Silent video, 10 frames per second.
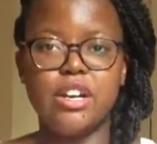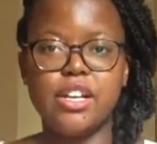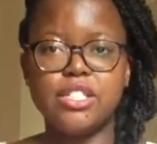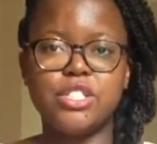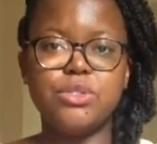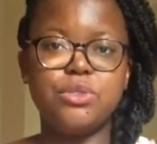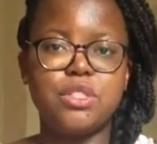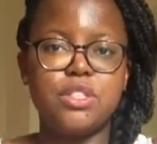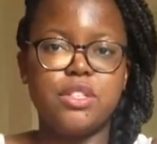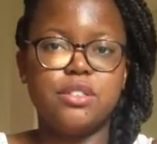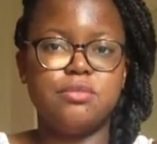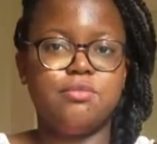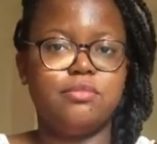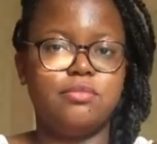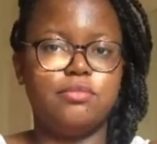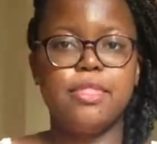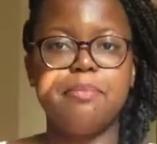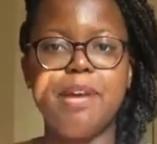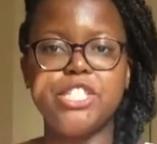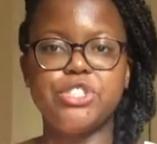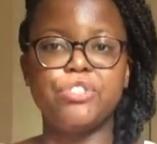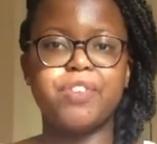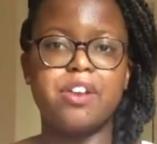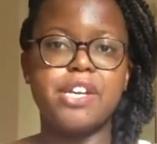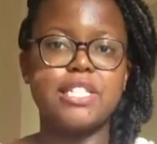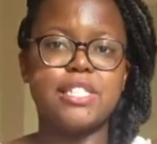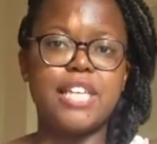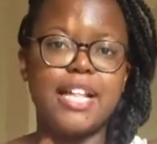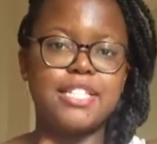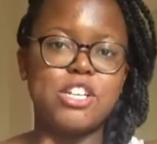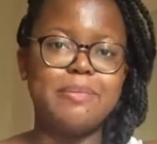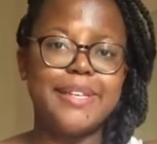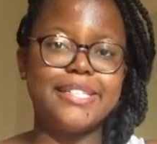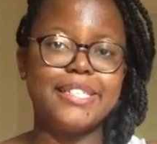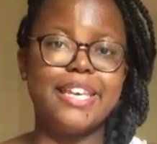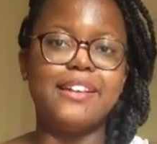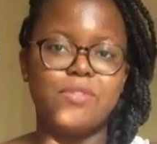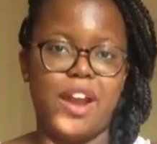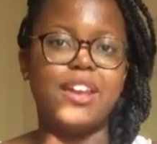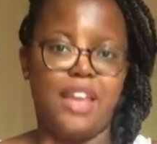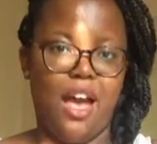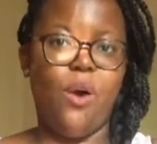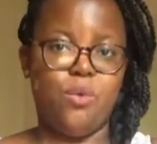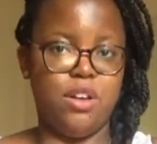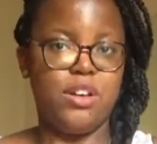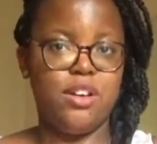Alright, excuse the, the magical fairies dancing on my skin right now.